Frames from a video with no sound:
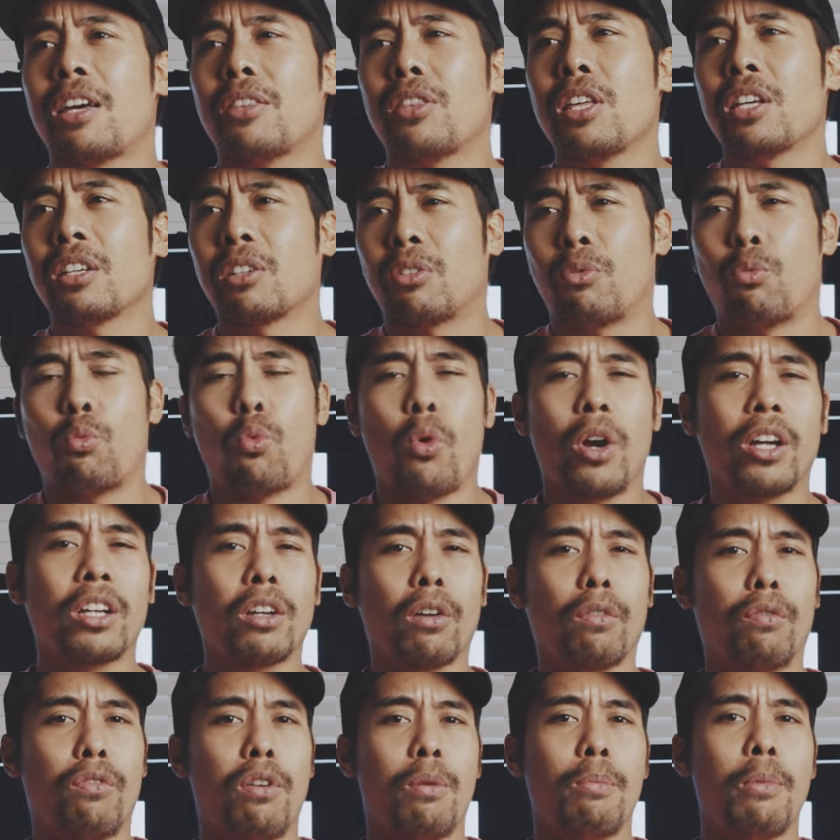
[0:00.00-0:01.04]
I think
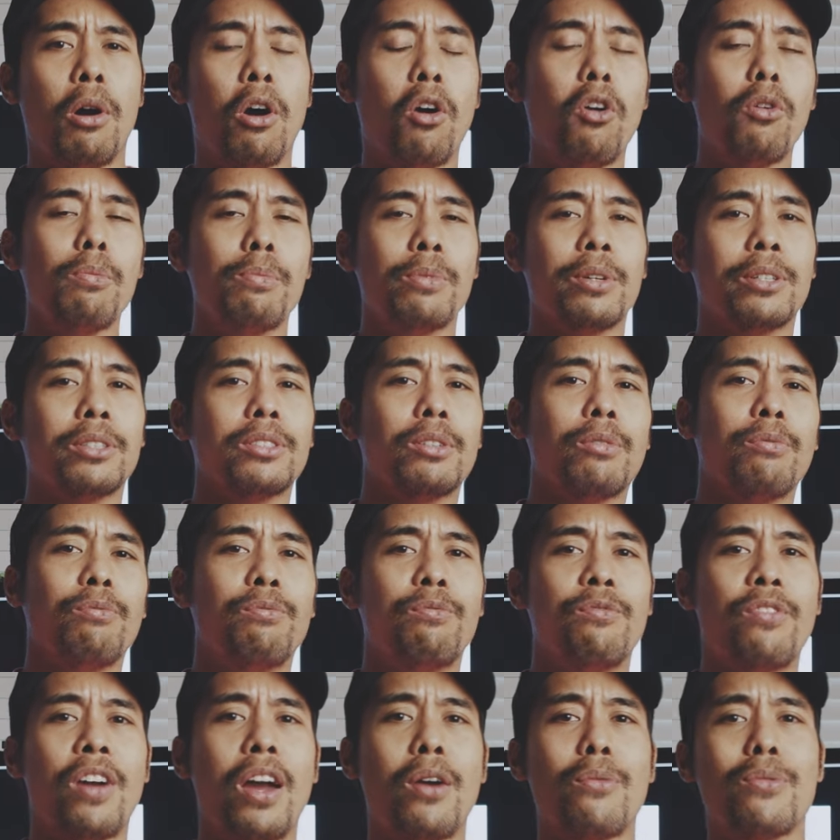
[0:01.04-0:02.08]
working from home is
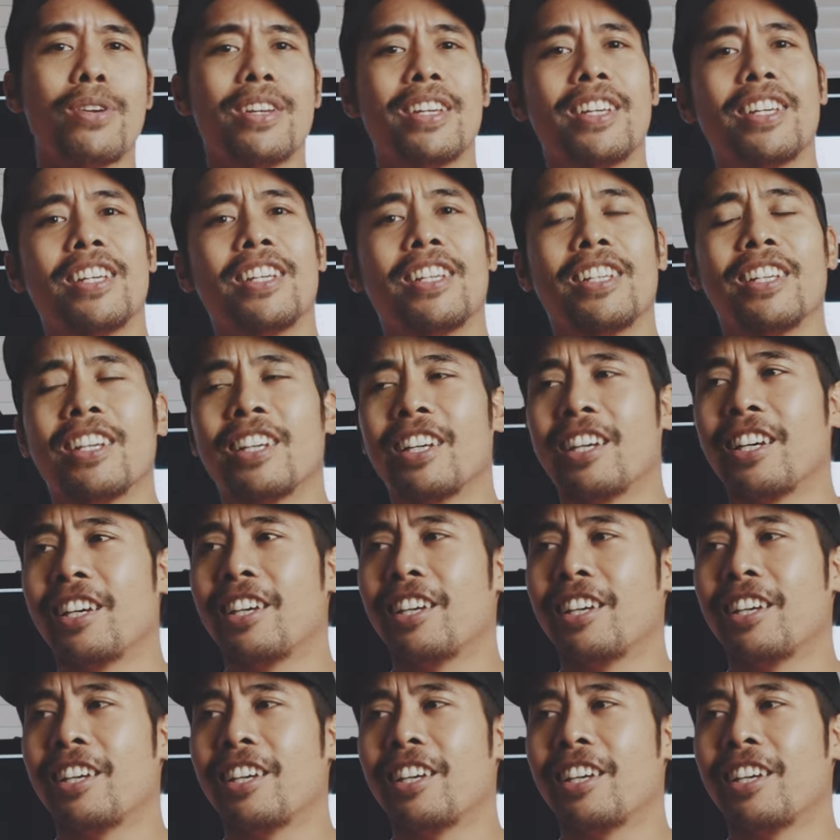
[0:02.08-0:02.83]
very